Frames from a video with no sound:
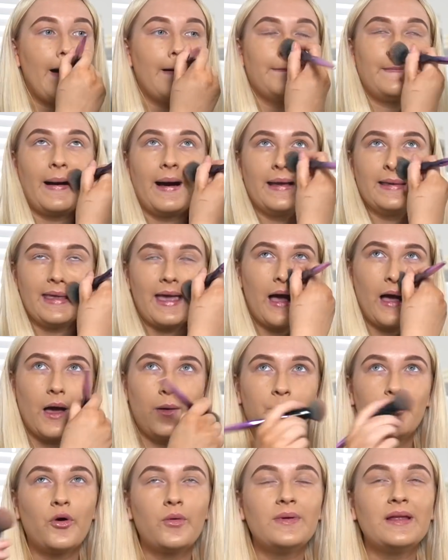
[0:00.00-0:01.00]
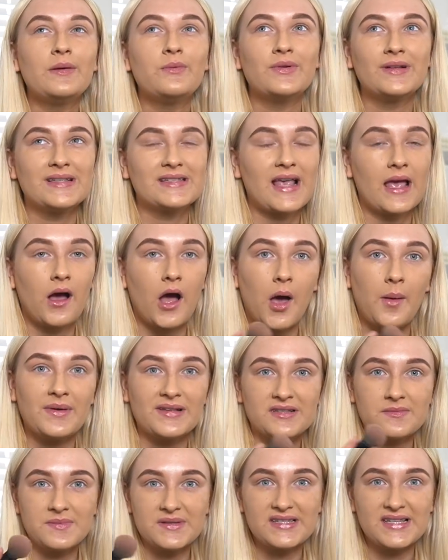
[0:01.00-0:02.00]
But yeah, I probably wouldn't say I'm
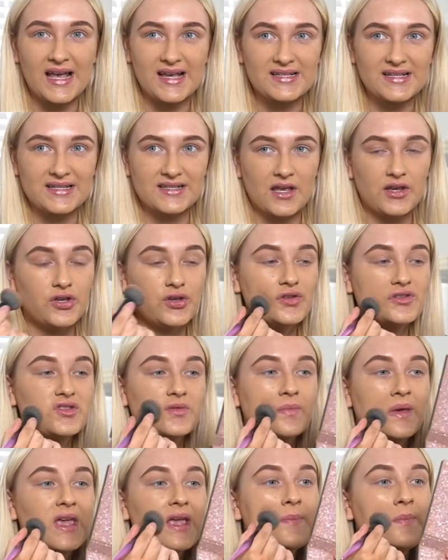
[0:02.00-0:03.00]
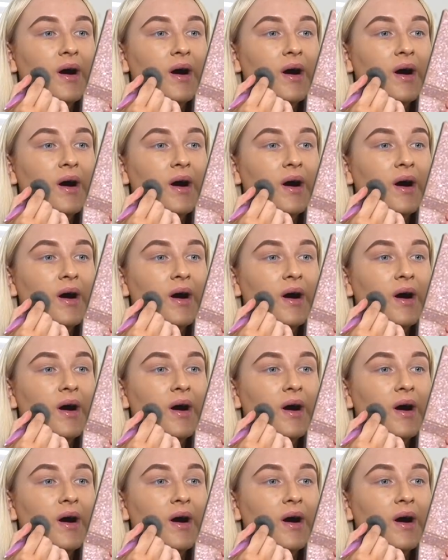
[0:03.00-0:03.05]
as obsessed as I used to be,